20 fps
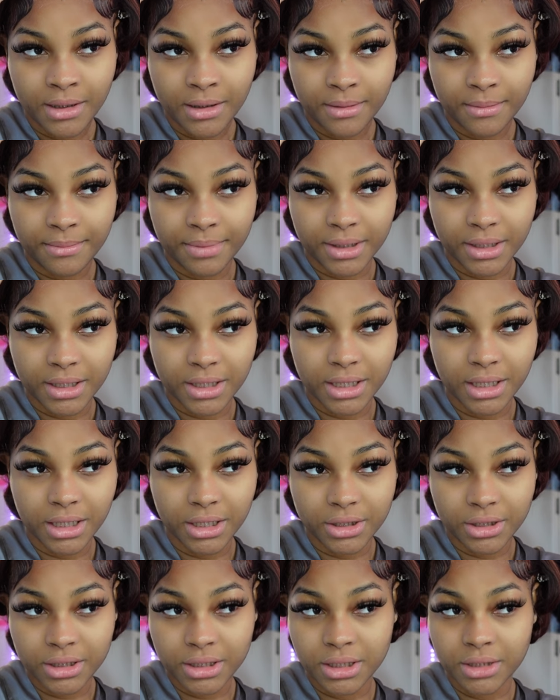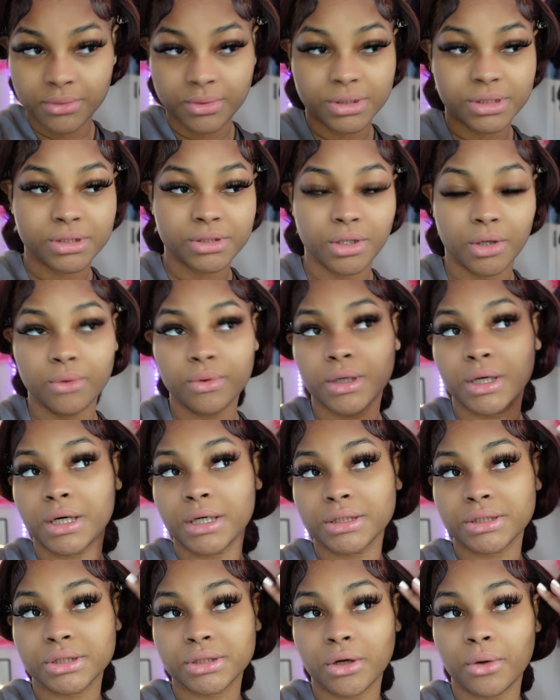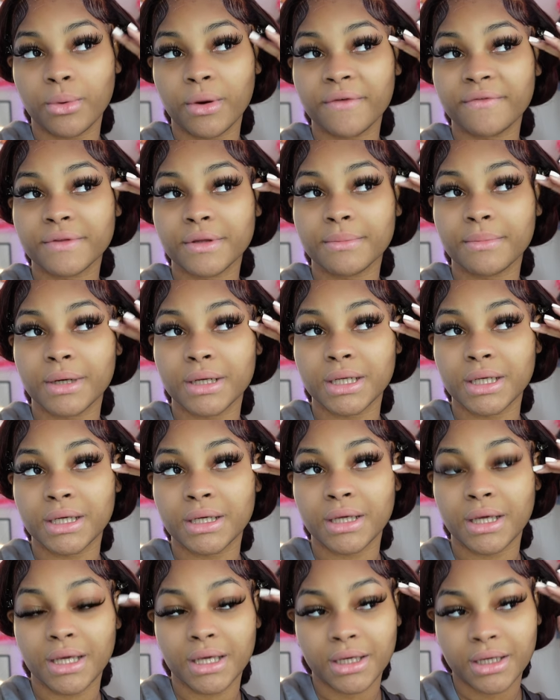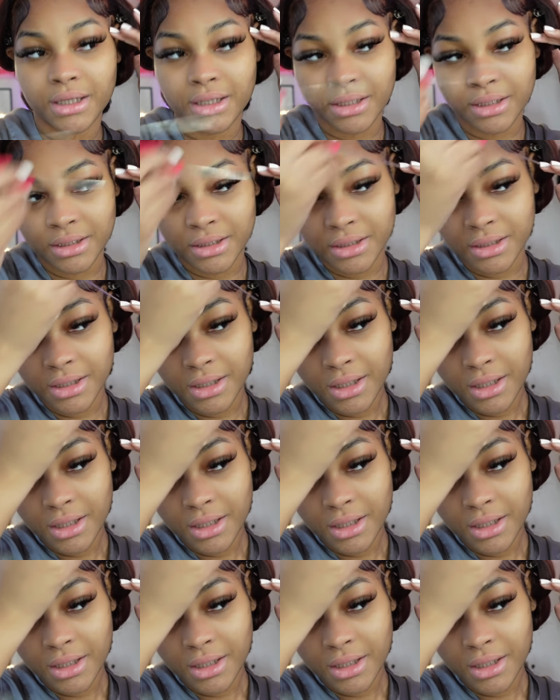But literally, it was so good, so worth the money, and